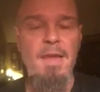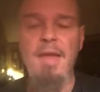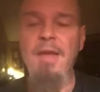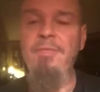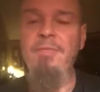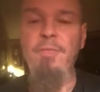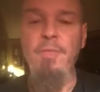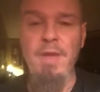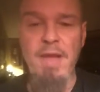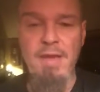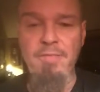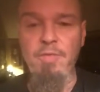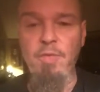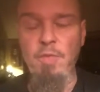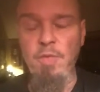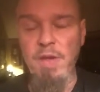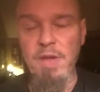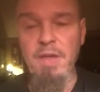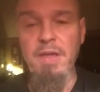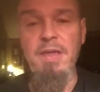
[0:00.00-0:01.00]
if we have a
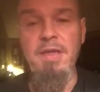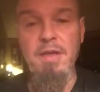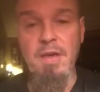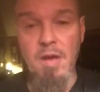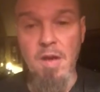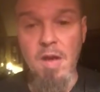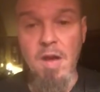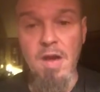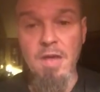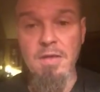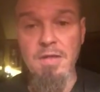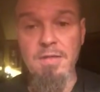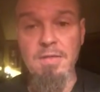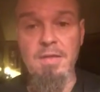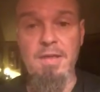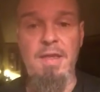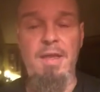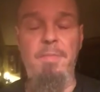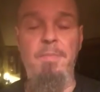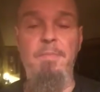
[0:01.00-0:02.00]
willing heart
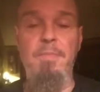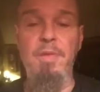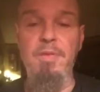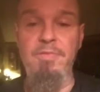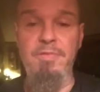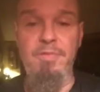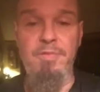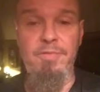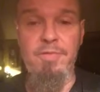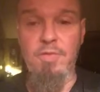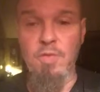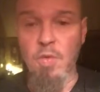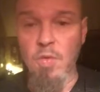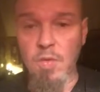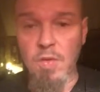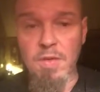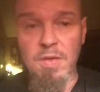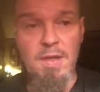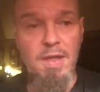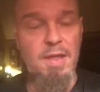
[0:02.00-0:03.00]
and moving
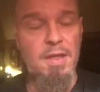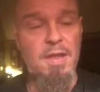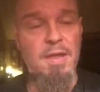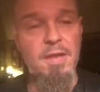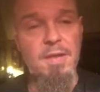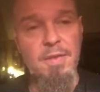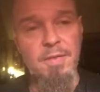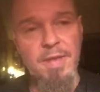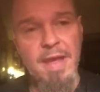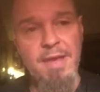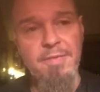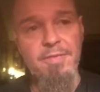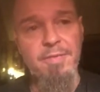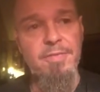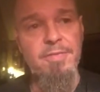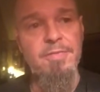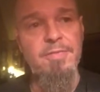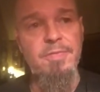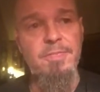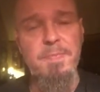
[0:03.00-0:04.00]
toward and have
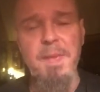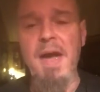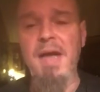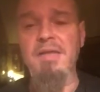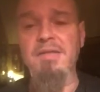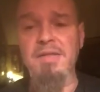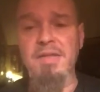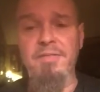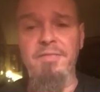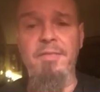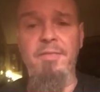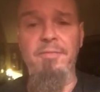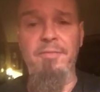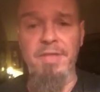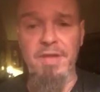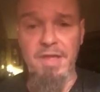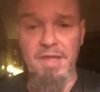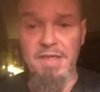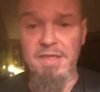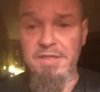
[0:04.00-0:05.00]
a positive
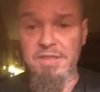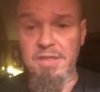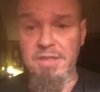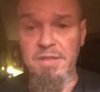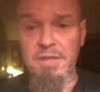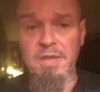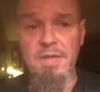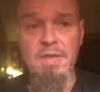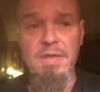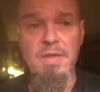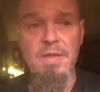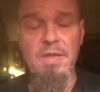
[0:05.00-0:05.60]
volition